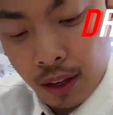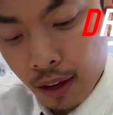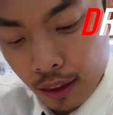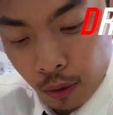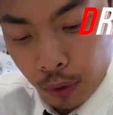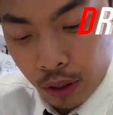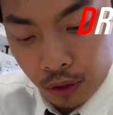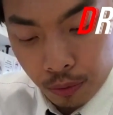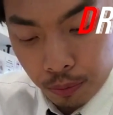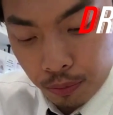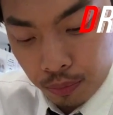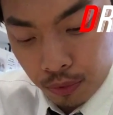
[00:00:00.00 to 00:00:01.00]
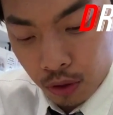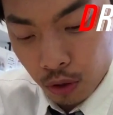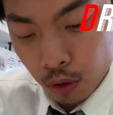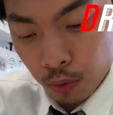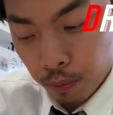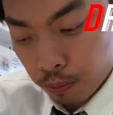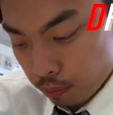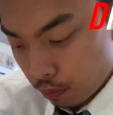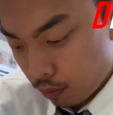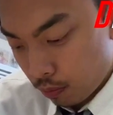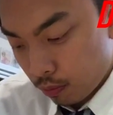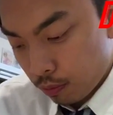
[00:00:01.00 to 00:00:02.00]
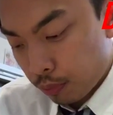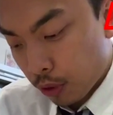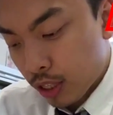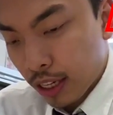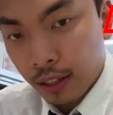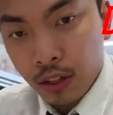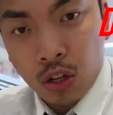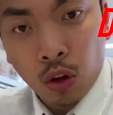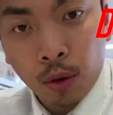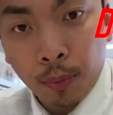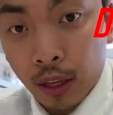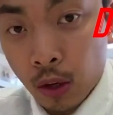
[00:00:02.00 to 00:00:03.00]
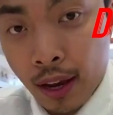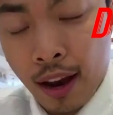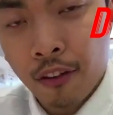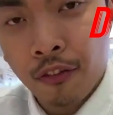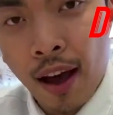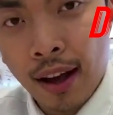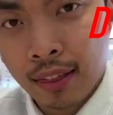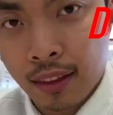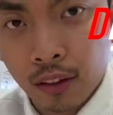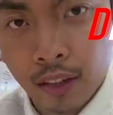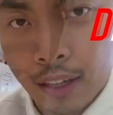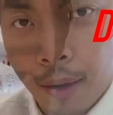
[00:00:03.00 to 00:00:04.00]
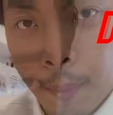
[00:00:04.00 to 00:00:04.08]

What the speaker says: And then when you do proceed to show them that you can, in fact, they're like,